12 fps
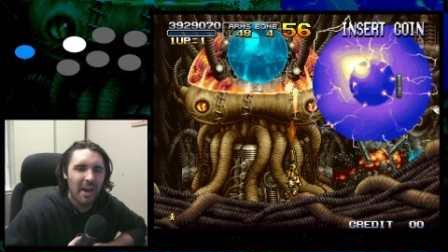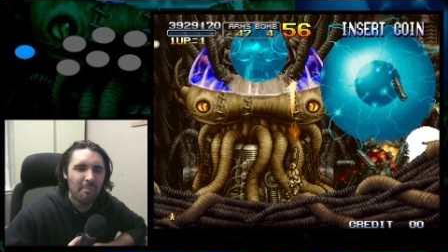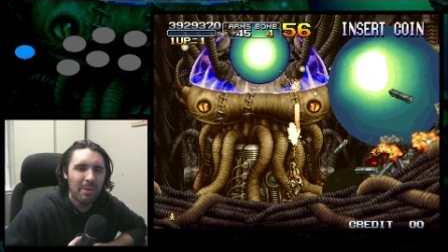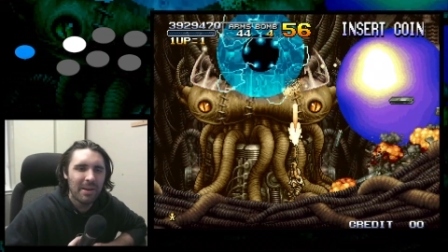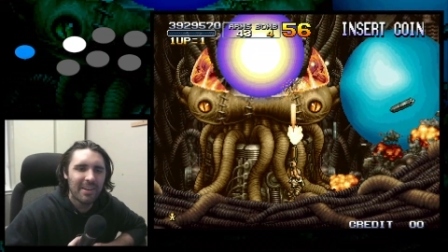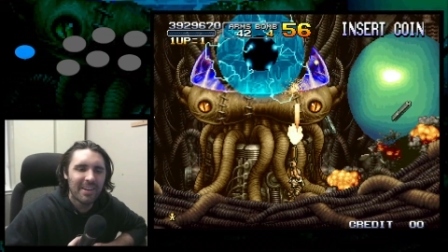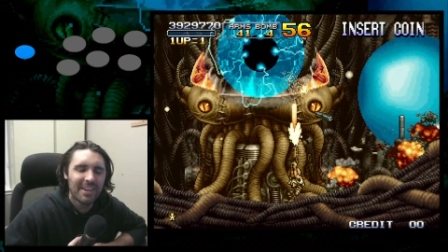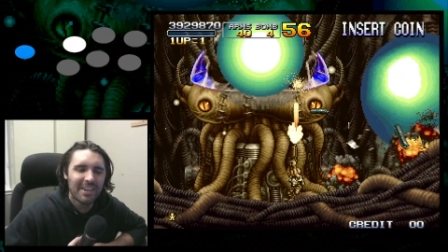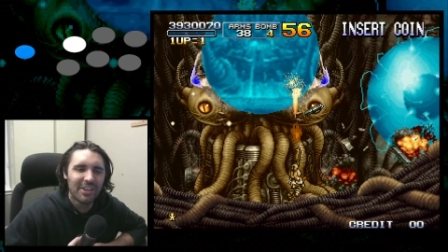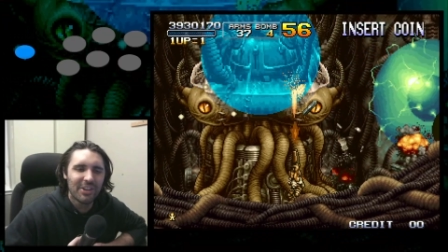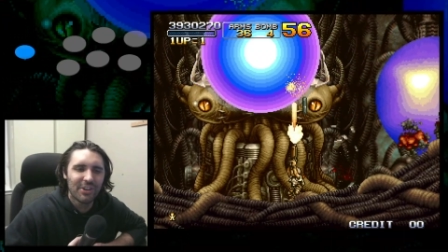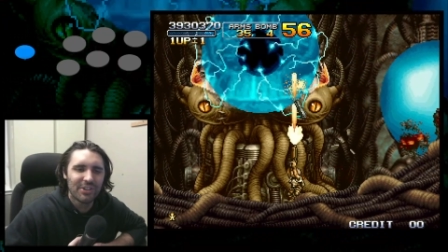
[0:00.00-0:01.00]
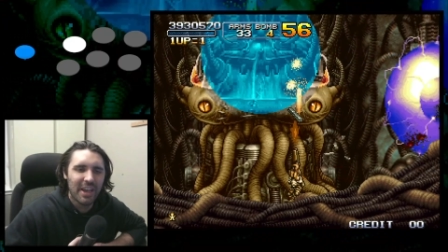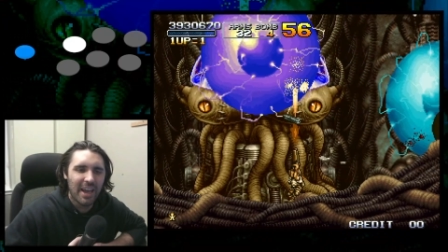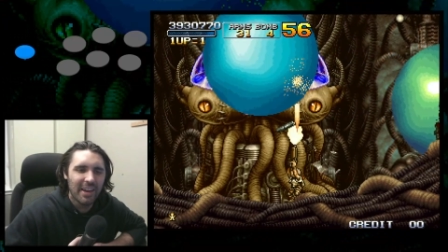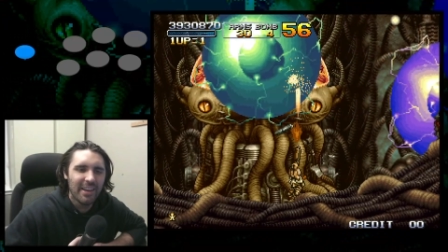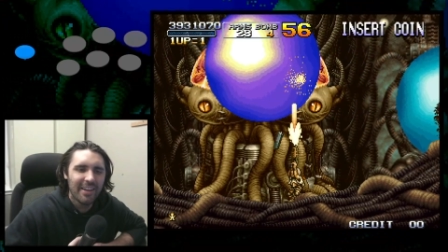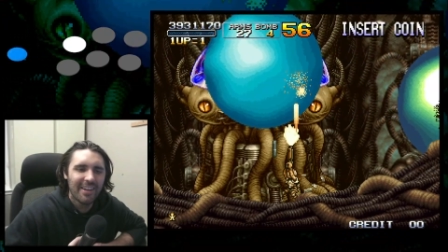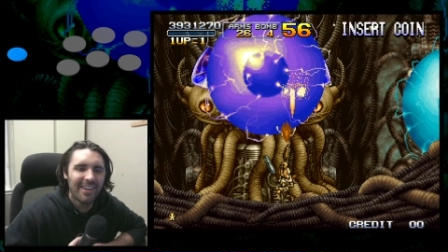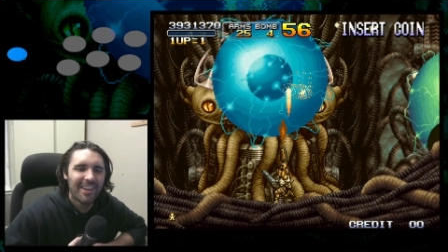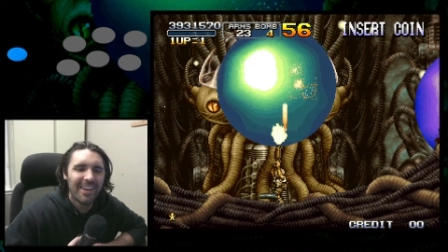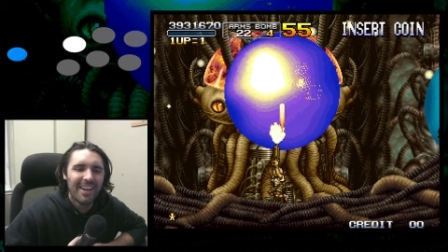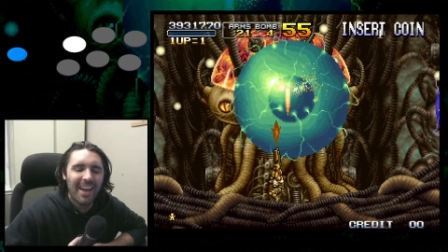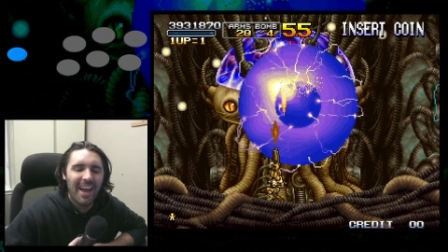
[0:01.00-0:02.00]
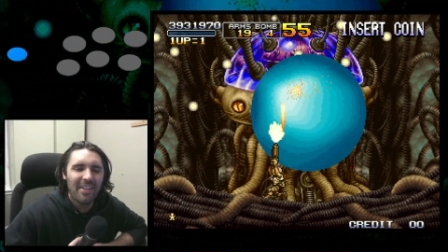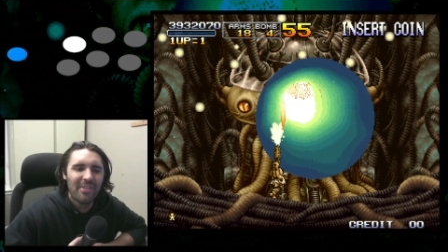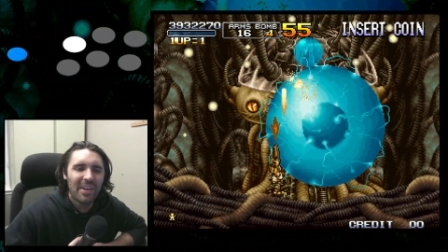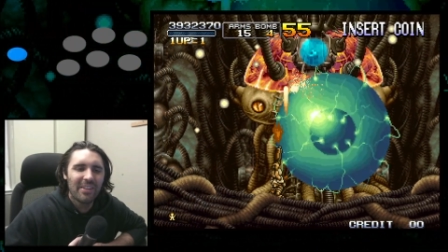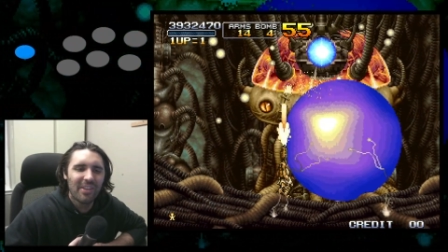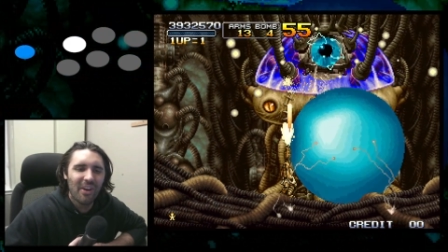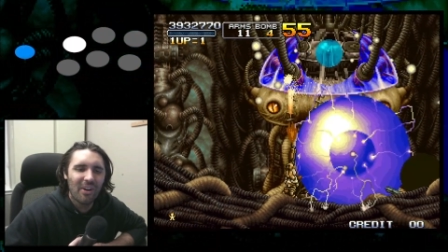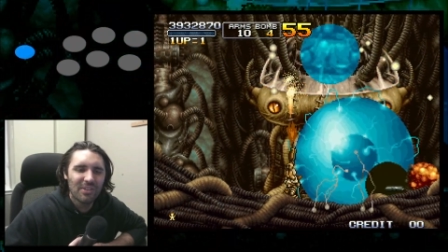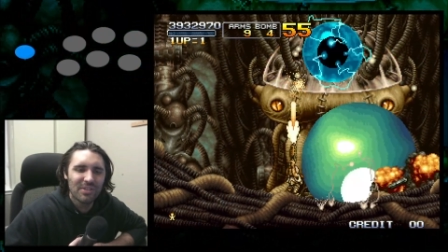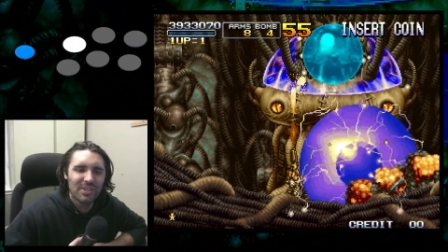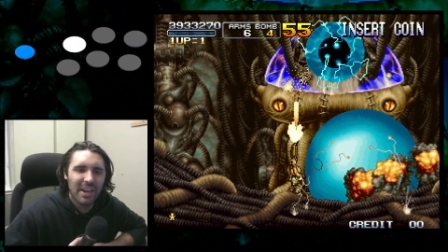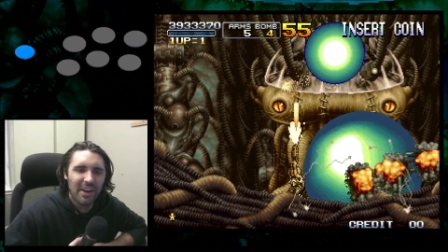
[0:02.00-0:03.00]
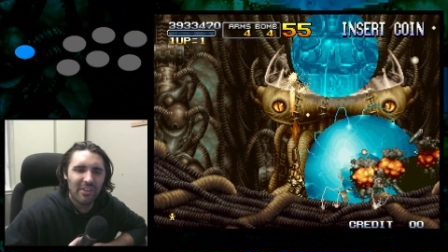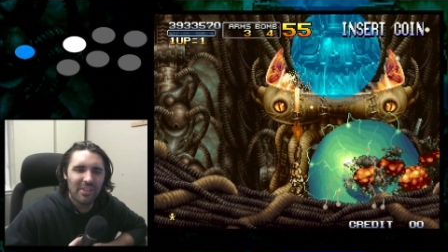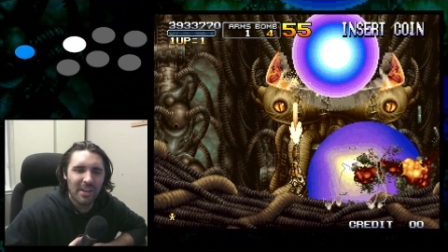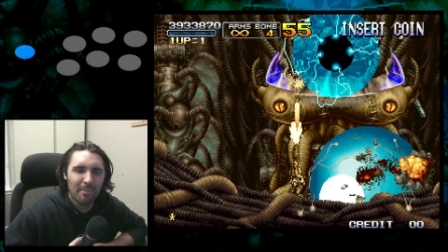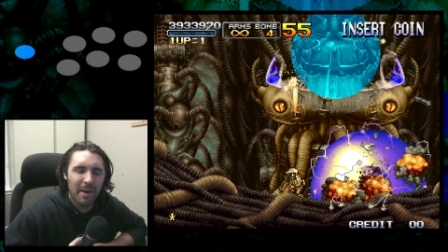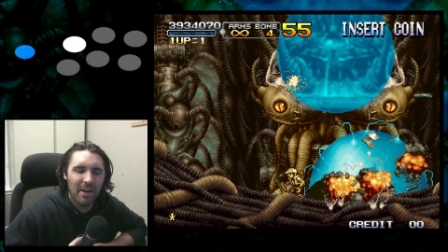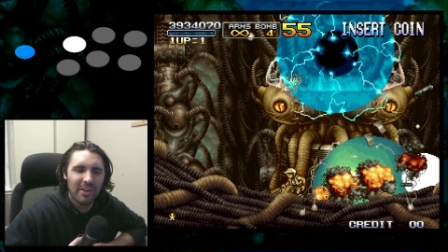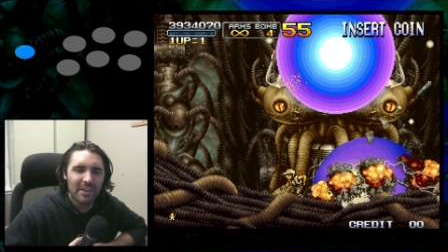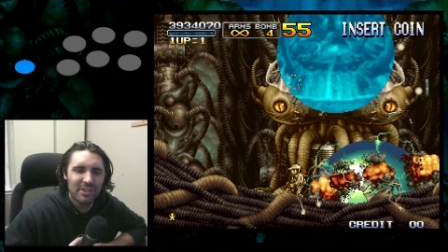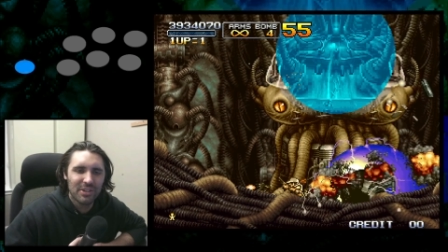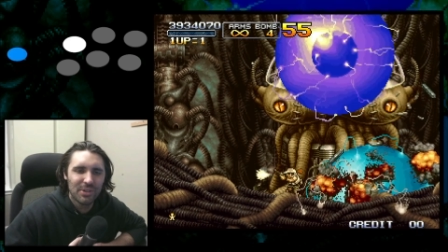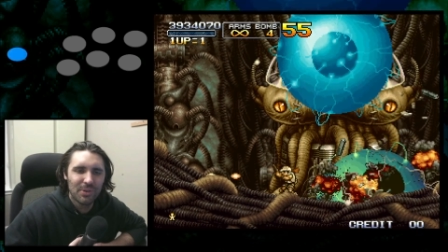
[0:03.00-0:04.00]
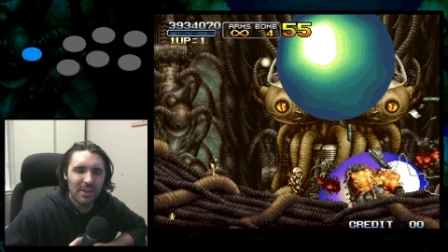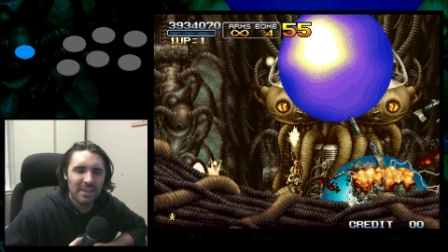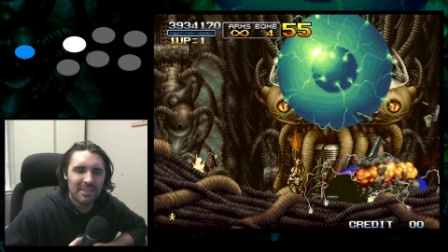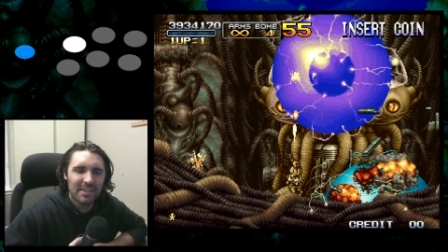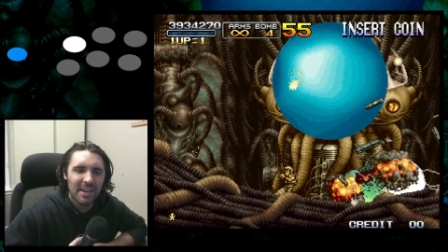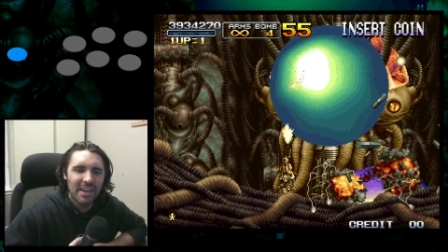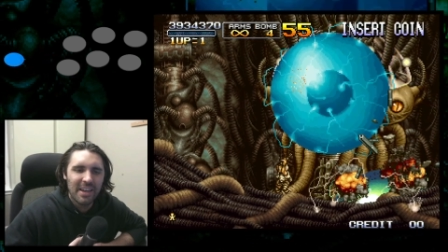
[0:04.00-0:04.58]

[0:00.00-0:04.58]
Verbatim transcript: up, you're dead. And then the also scary thing about it too is